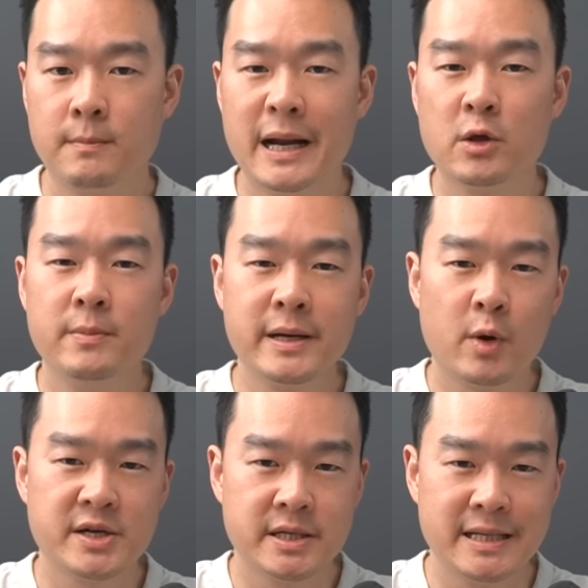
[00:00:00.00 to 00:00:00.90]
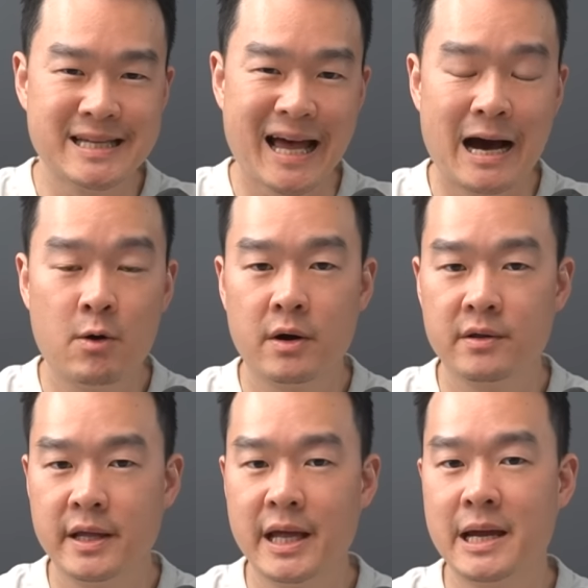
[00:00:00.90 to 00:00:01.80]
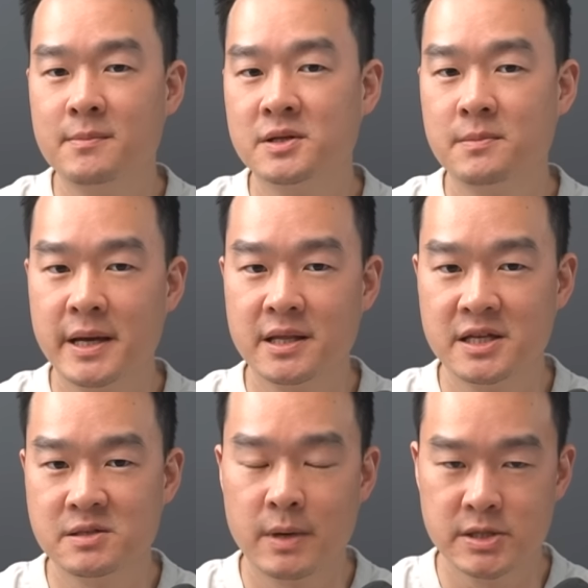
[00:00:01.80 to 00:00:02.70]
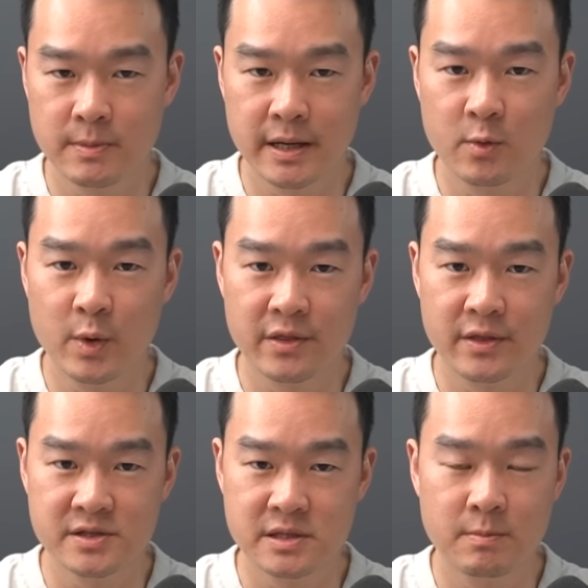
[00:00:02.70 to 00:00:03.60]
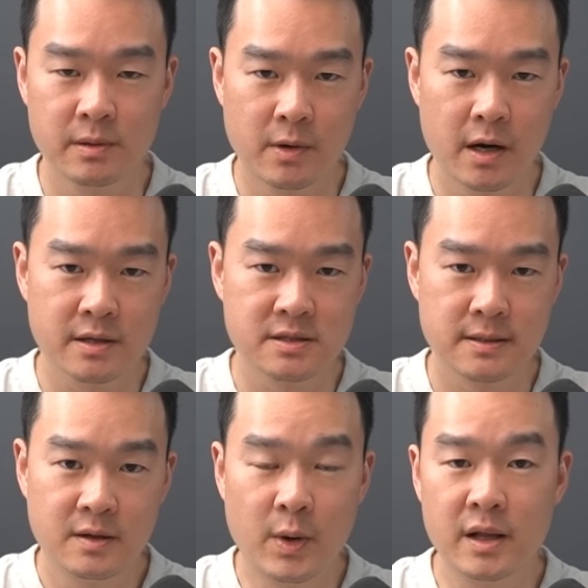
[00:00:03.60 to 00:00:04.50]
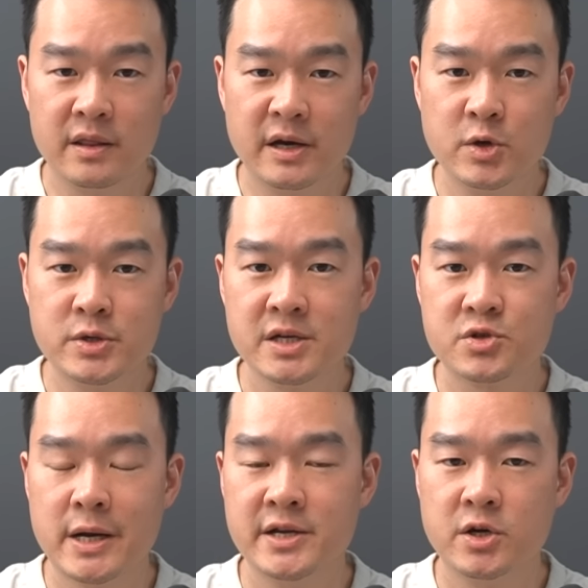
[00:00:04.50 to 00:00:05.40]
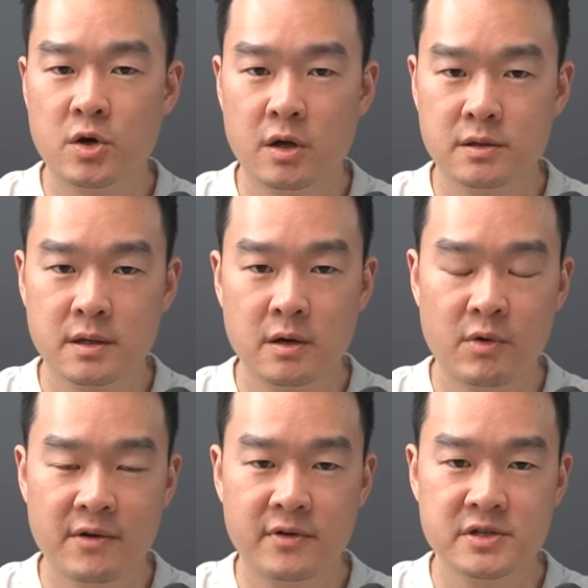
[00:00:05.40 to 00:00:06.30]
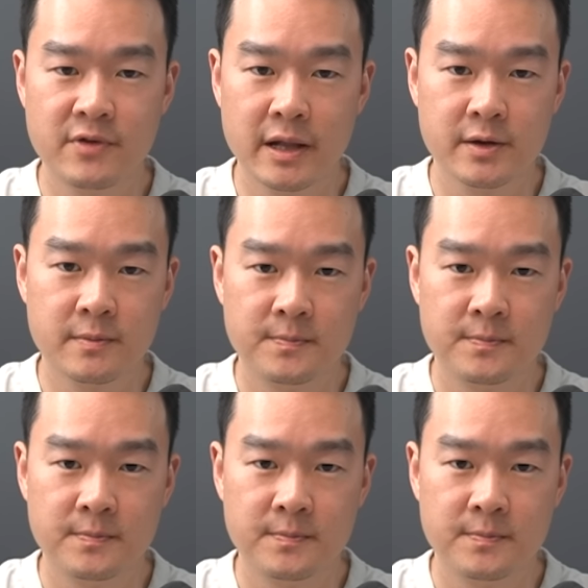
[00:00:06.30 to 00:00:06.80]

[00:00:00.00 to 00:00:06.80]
But now the big question is, how are they able to make this much money with these simple products? Well, they're using a strategy called reference value.